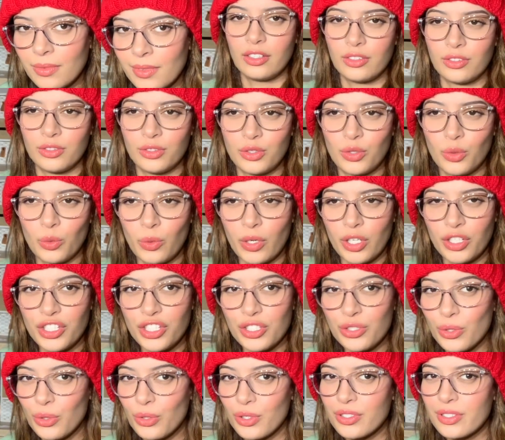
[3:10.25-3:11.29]
The way she
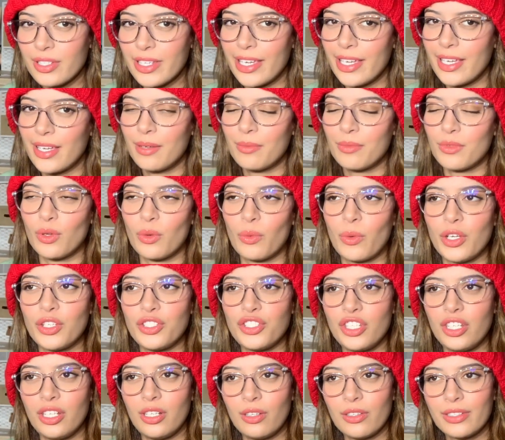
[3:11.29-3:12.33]
talked to him, the way
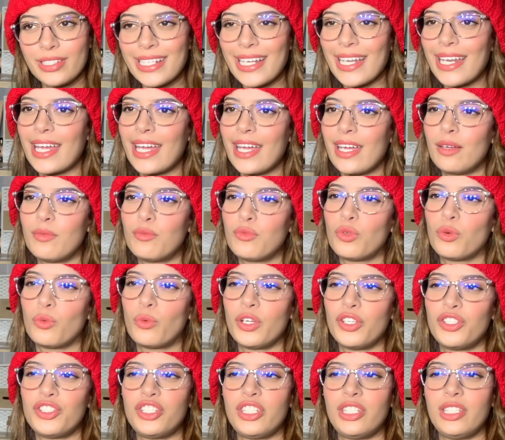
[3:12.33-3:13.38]
she looked at him, the way
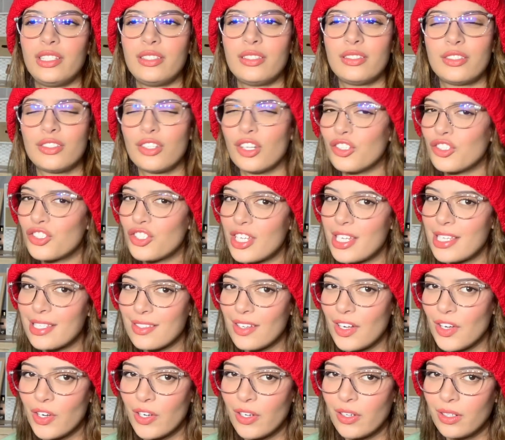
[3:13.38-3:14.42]
she touched his
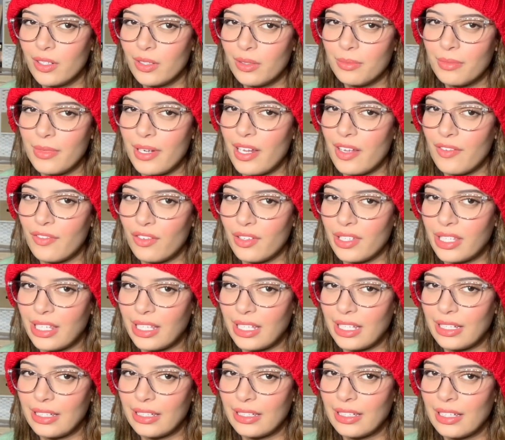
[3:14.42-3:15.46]
arm and
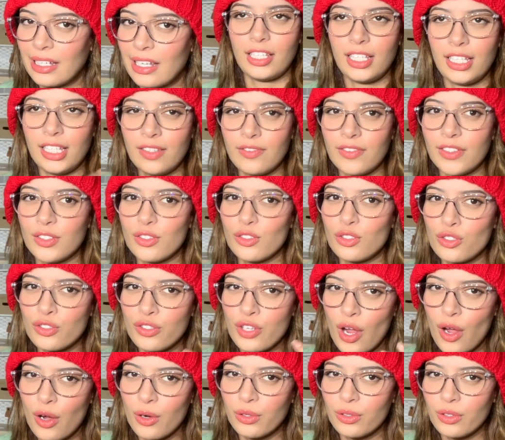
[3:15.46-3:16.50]
everything. Even the
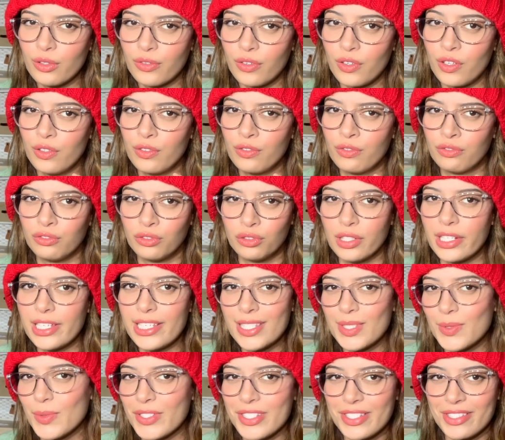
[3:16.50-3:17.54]
tone of her
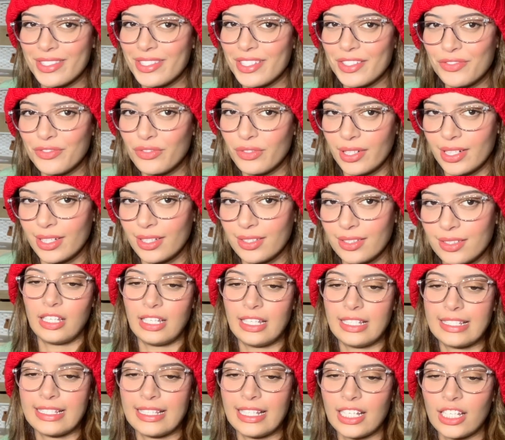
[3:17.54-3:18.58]
voice was different.
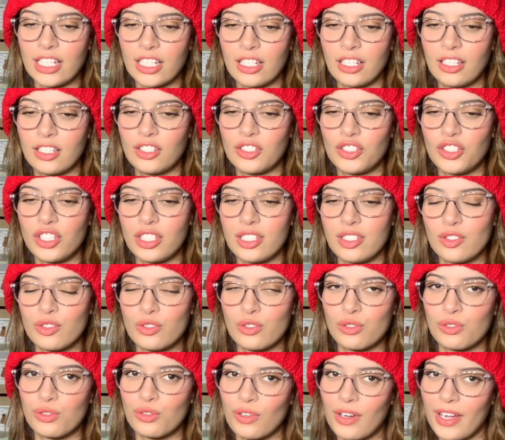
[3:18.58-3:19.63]
It's like she's
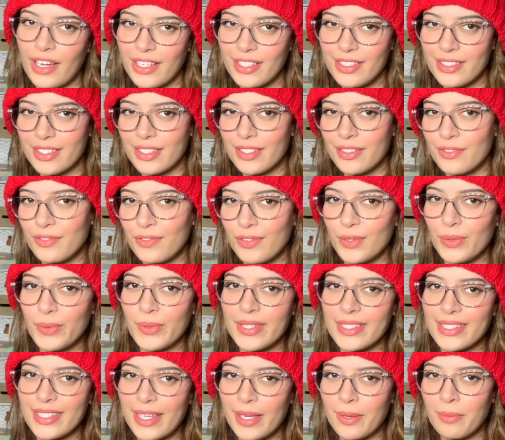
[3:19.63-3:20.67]
trying to
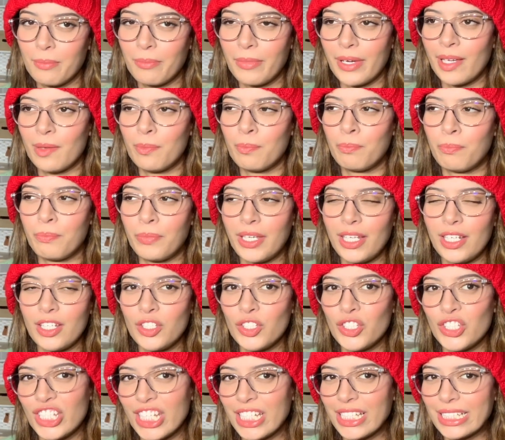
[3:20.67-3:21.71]
influence him by being
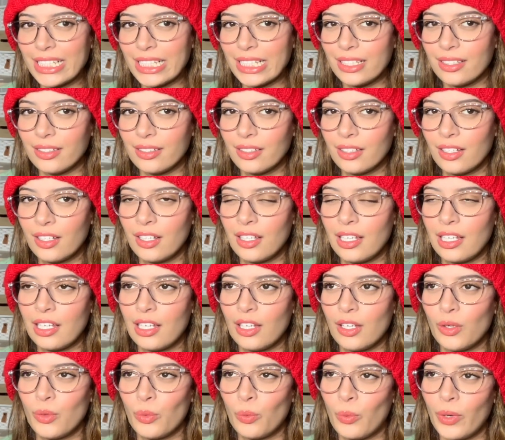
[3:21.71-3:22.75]
gentle
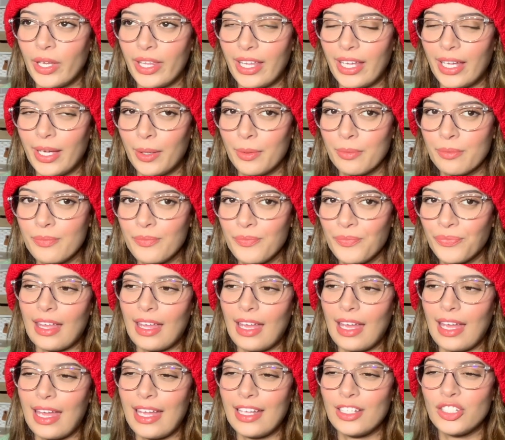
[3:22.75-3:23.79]
with him.
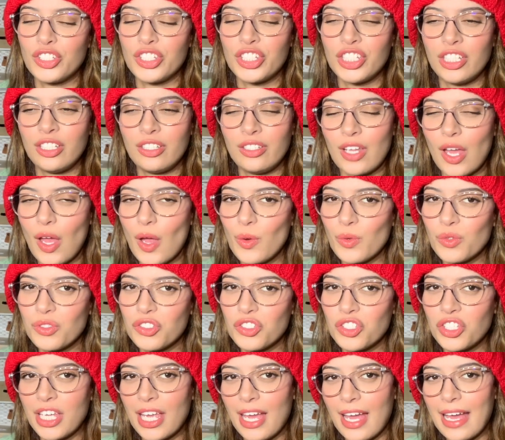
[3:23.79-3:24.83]
And she knows
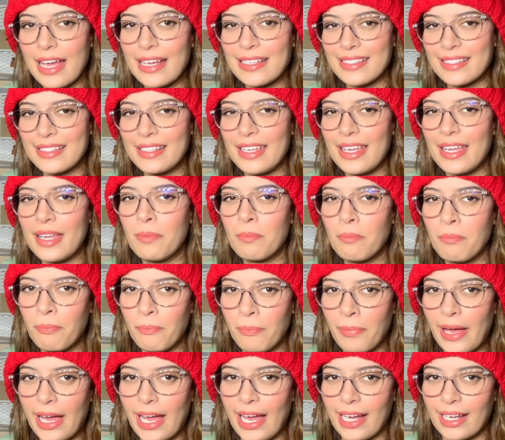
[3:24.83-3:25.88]
she has an
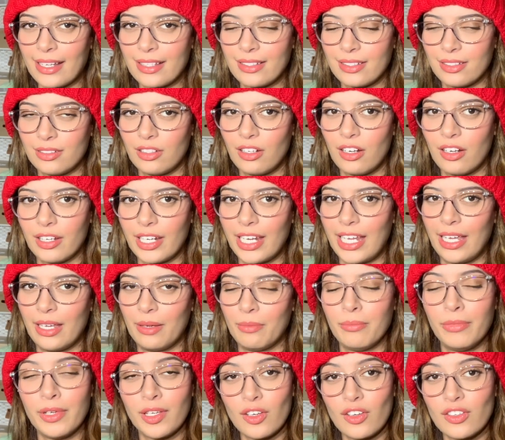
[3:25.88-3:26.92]
impact on him
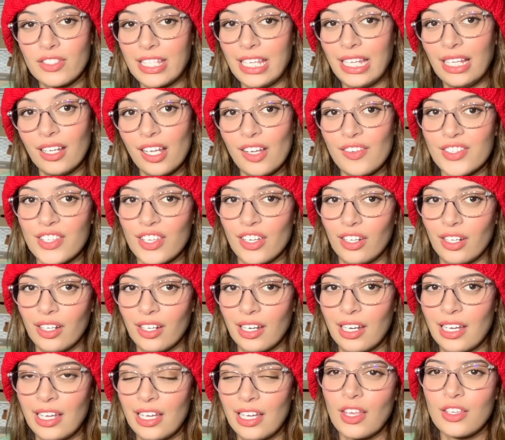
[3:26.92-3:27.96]
because he loves
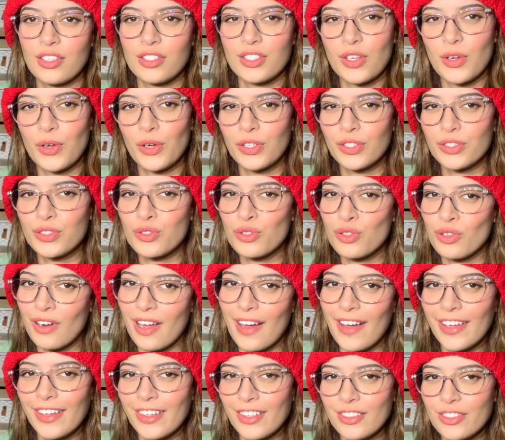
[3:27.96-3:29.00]
her. So her
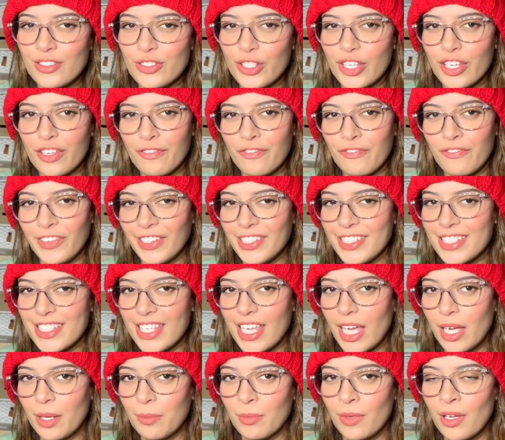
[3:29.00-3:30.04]
trying to convince
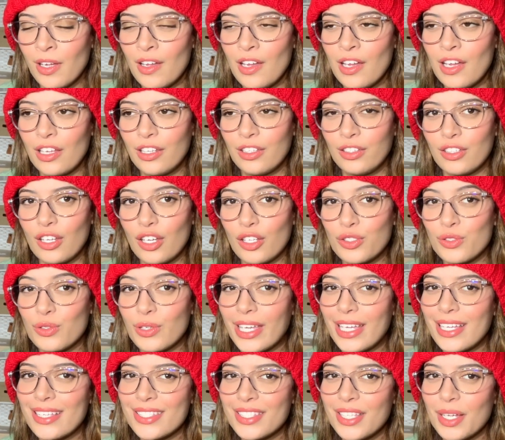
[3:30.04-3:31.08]
him not to
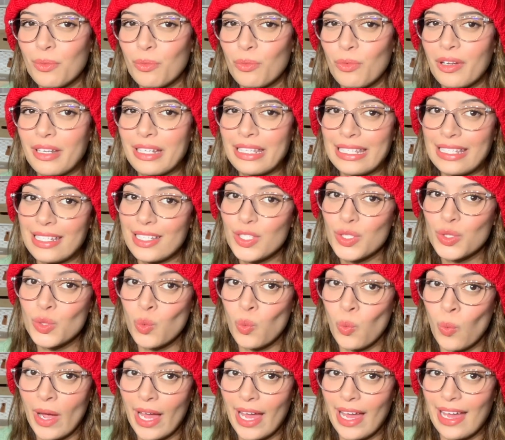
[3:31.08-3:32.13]
kiss someone this
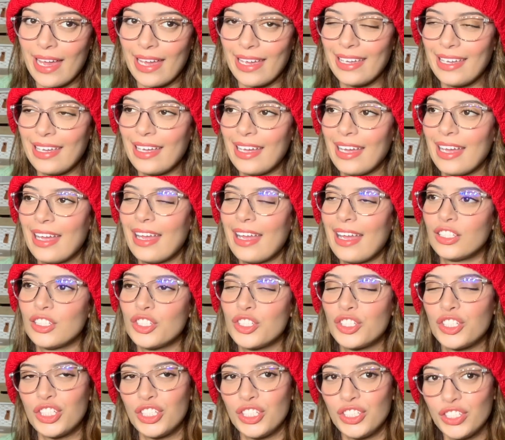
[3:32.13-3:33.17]
way,
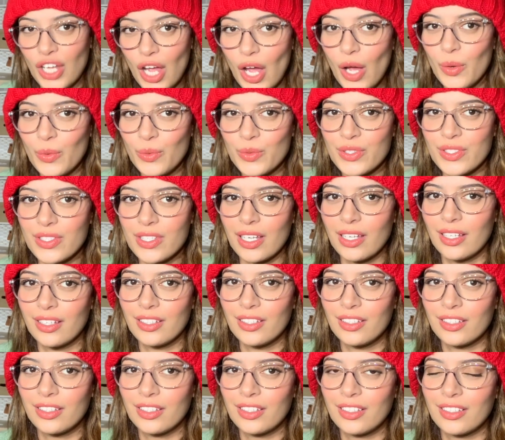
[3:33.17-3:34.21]
she knows
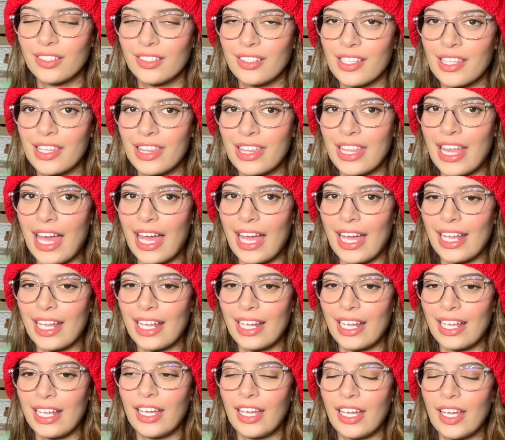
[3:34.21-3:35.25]

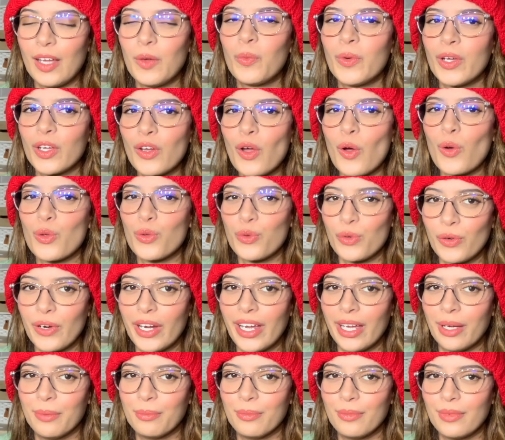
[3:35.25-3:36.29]
that it would go through
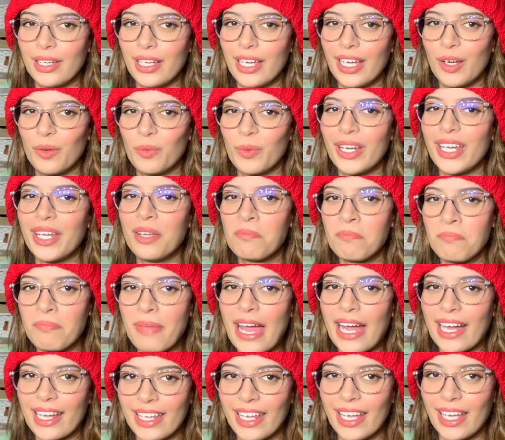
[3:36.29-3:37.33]
him. It would
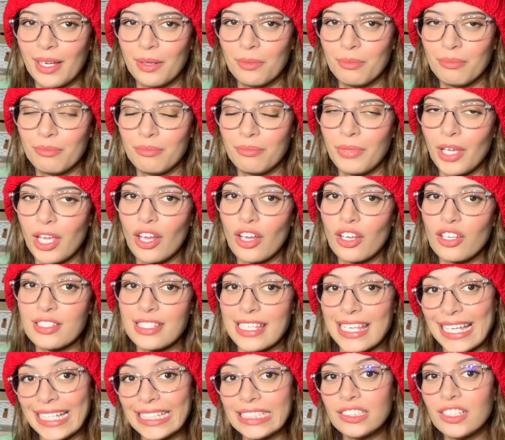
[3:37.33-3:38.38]
impact him because
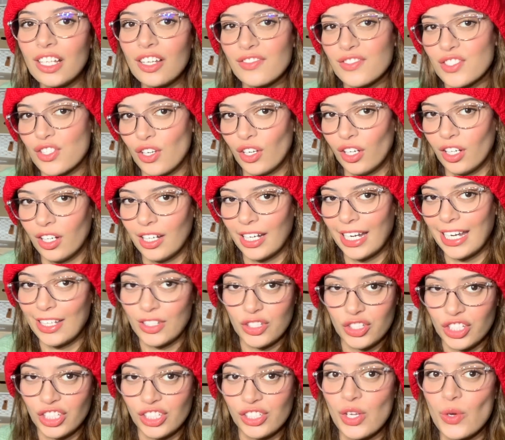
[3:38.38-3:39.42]
he loves her and
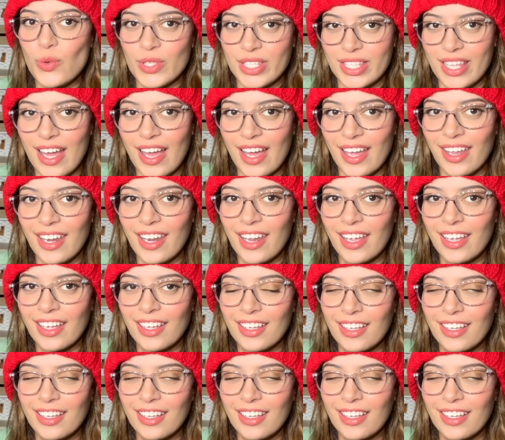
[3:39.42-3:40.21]
she knows that.